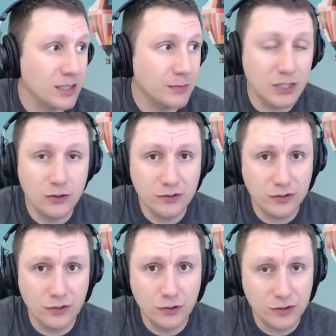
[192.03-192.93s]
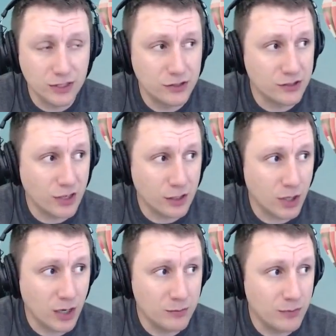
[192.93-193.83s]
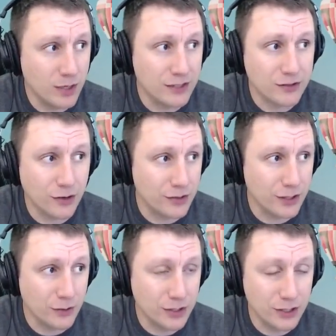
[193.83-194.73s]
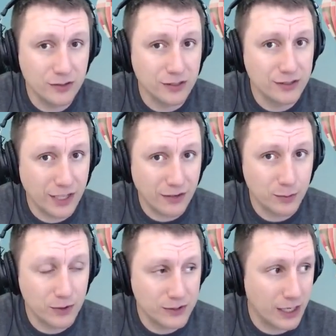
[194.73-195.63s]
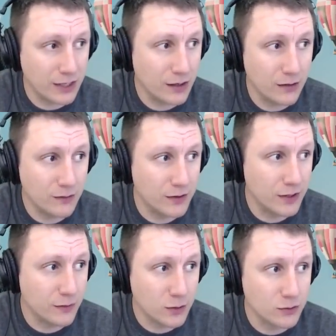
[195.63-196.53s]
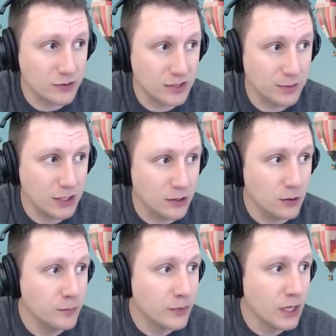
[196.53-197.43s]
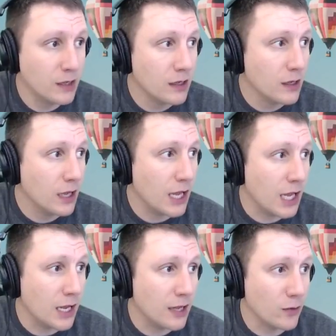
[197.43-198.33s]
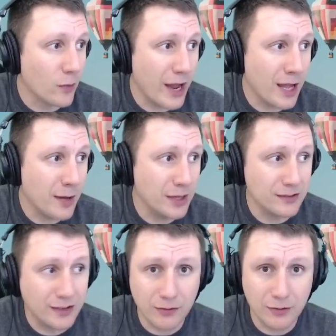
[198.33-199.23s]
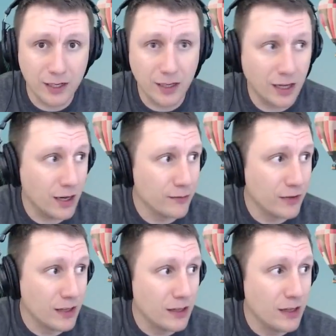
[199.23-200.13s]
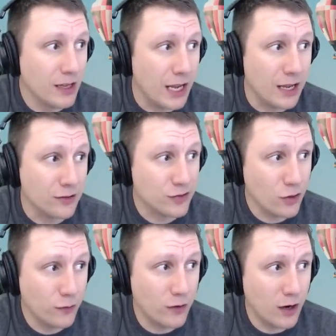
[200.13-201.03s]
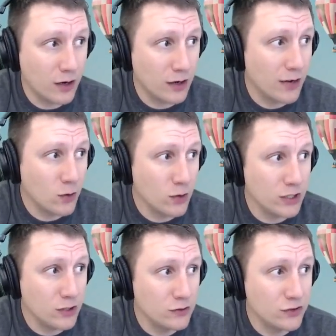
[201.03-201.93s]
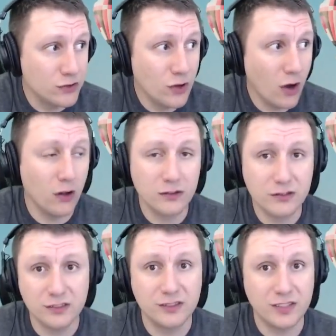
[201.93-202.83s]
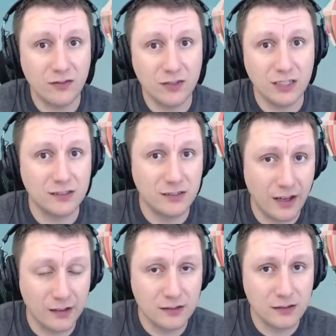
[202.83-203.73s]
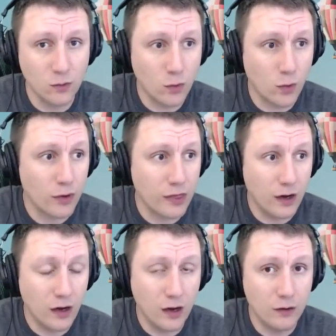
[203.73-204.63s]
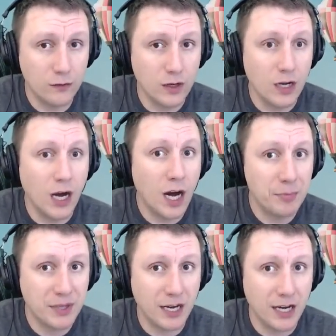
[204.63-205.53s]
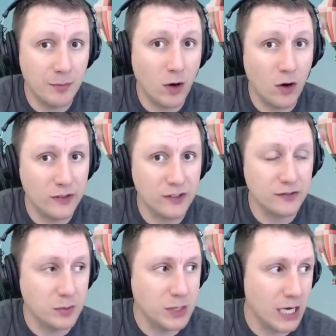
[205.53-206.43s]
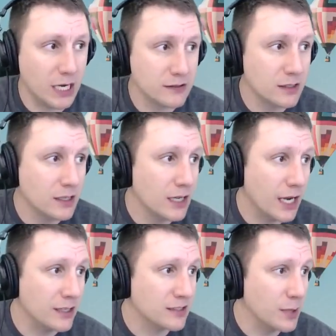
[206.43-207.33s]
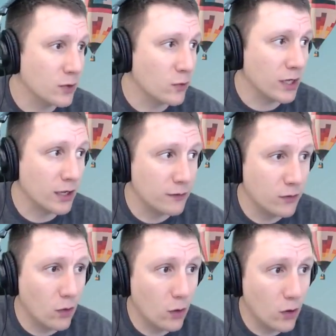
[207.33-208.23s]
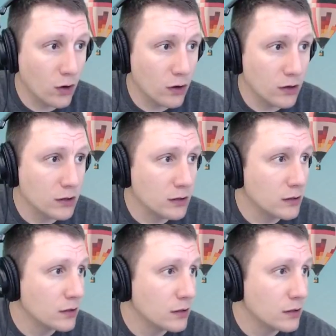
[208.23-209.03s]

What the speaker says: CPU usage is not a problem. It's currently only using 7% of the virtual CPU. And the RAM is definitely enough. And so far, I've only used $2.70 worth of uptime on this VPS. And it's been running for...